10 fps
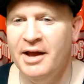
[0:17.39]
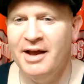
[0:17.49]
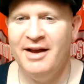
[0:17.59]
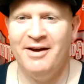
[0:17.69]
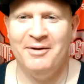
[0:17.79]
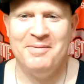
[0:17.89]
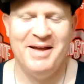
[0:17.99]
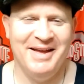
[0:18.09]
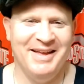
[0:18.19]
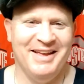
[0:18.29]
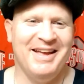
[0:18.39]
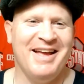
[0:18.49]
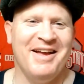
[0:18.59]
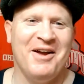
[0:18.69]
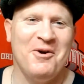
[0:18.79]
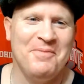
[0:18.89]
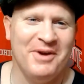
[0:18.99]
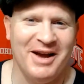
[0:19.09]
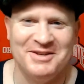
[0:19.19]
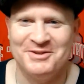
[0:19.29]
Hope you
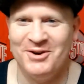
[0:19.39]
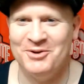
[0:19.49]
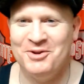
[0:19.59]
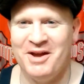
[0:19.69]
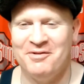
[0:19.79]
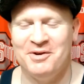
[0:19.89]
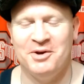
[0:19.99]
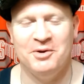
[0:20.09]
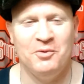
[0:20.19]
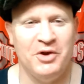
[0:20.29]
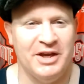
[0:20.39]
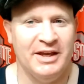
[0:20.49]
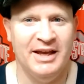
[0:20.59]
guys are all having a good week.